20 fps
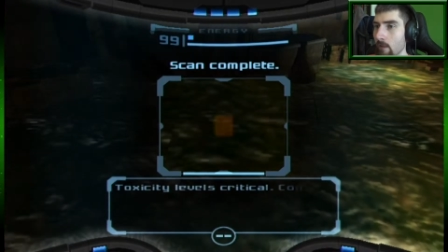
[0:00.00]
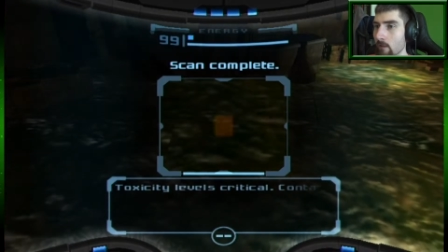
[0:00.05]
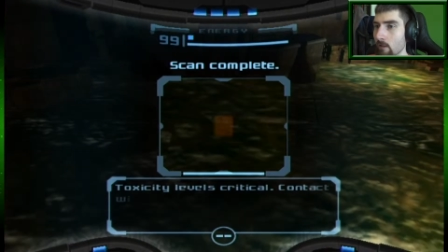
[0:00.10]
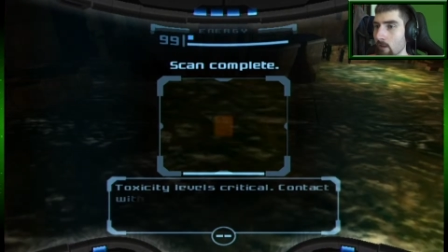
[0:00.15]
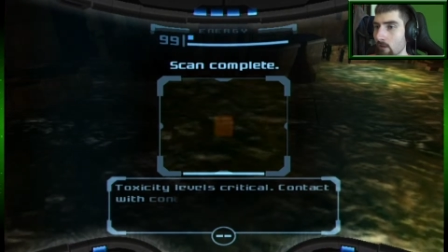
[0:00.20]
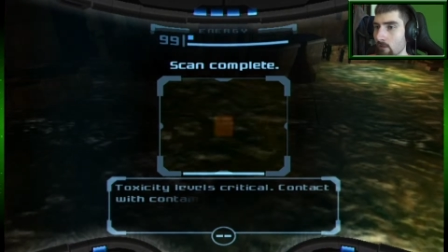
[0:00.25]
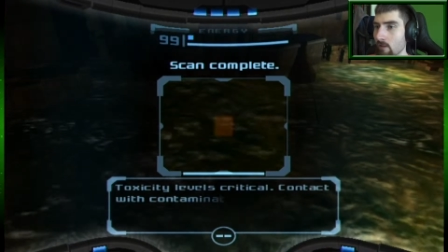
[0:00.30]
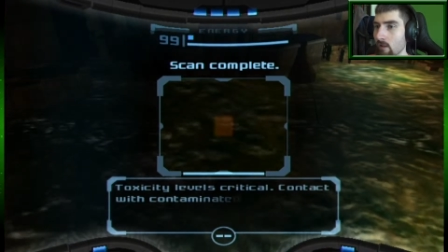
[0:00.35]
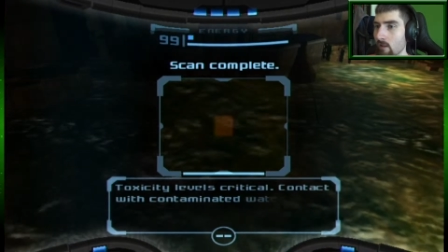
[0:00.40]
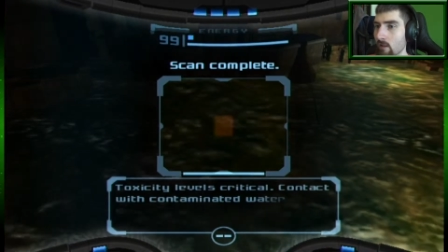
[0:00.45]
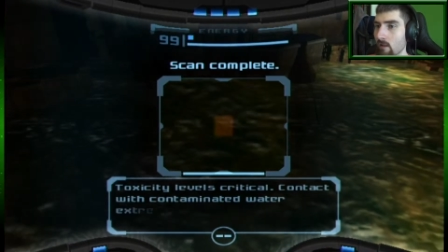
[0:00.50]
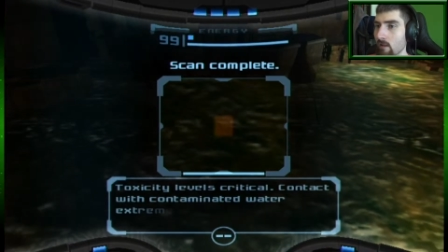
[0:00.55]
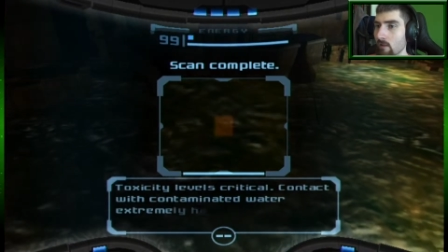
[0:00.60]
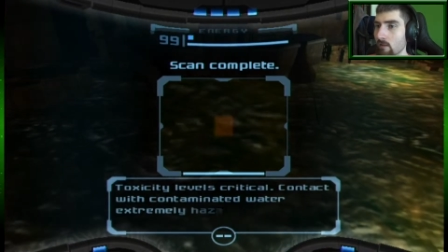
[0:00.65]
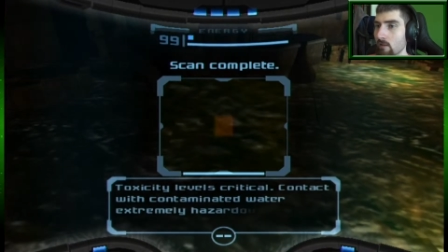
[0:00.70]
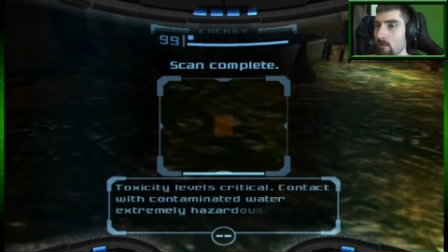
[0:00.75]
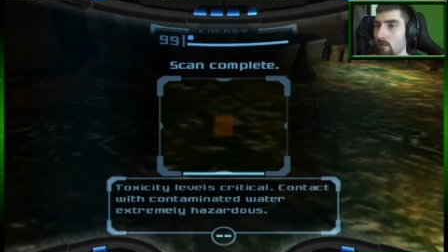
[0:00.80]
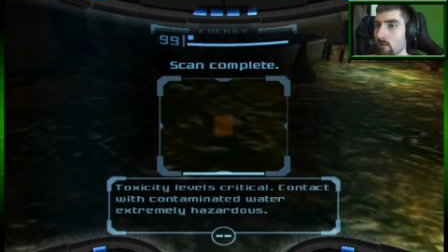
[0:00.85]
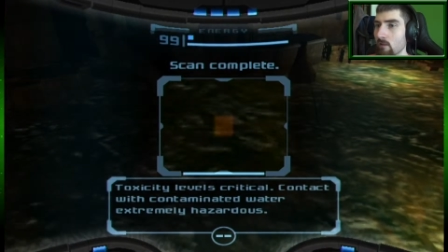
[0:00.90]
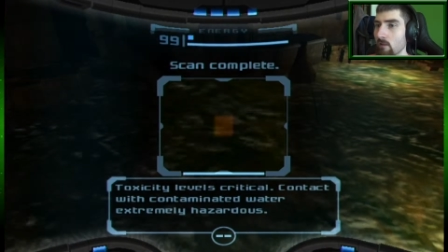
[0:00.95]
Toxic.
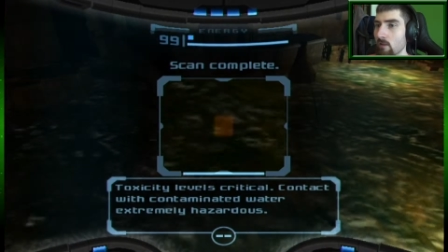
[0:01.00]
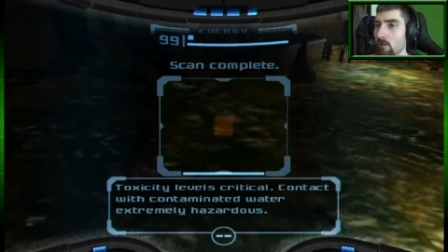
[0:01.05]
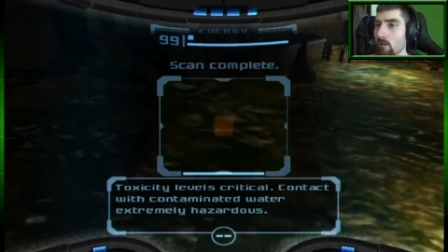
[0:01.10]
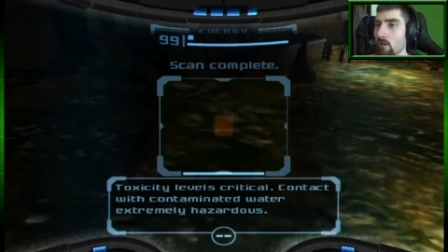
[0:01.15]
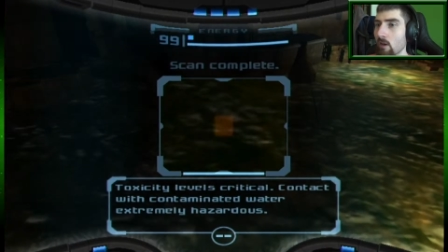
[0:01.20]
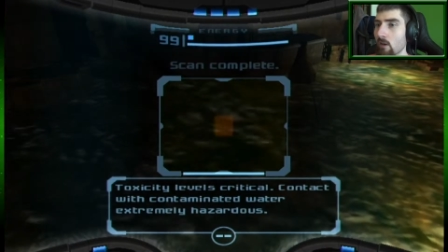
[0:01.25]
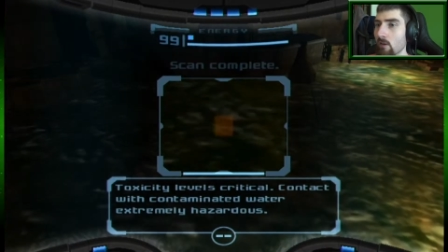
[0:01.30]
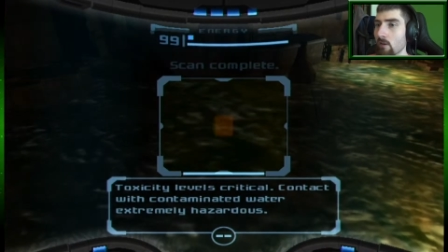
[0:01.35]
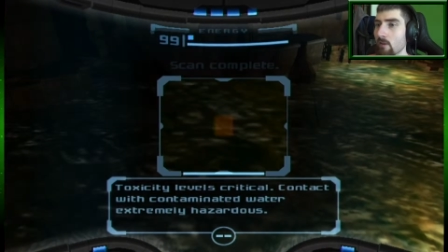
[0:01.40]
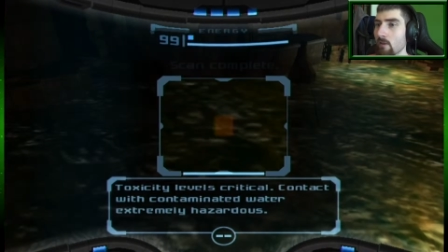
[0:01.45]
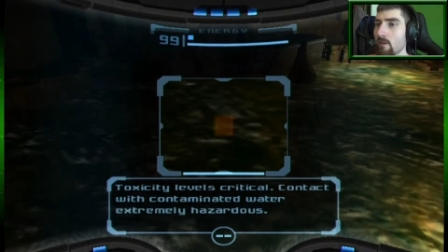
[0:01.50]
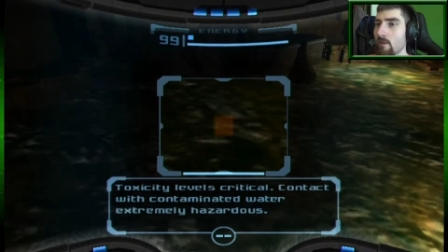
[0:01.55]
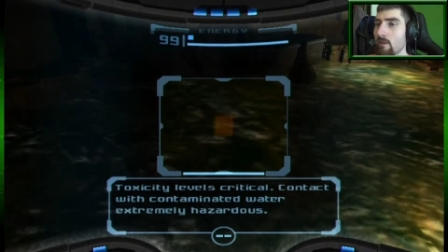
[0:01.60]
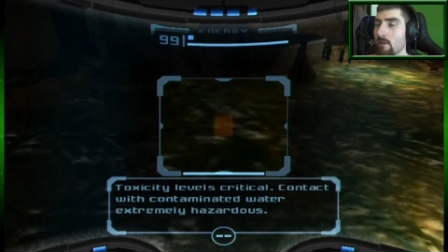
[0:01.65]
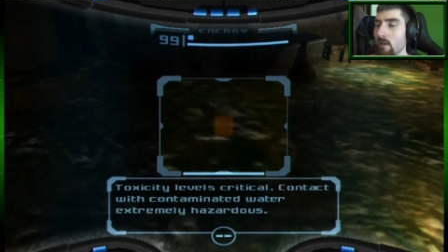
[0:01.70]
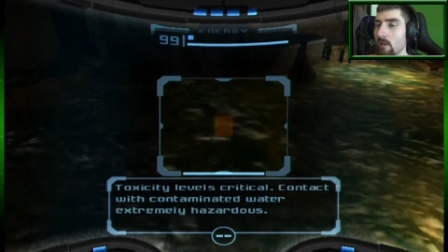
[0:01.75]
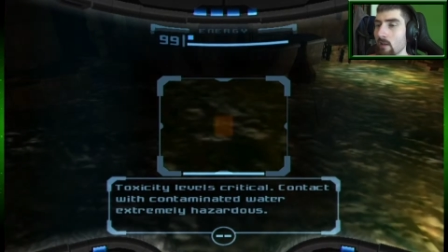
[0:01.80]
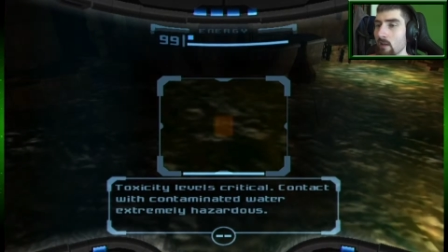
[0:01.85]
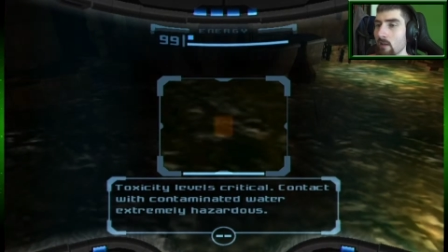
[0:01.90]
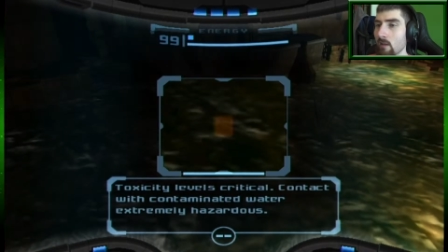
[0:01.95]

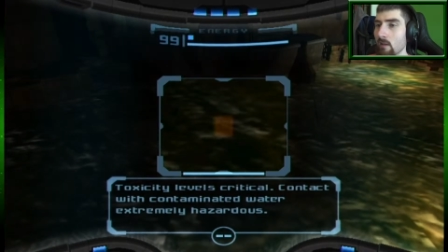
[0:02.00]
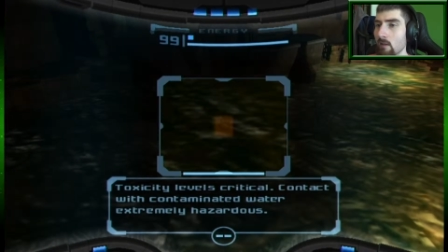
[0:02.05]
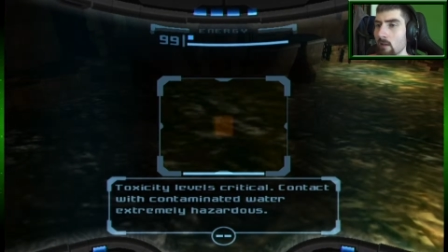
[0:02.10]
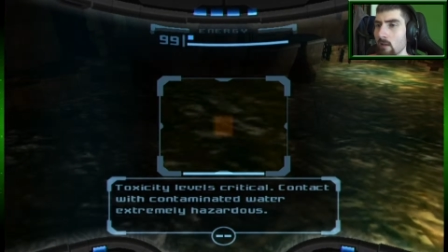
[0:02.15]
Toxicity.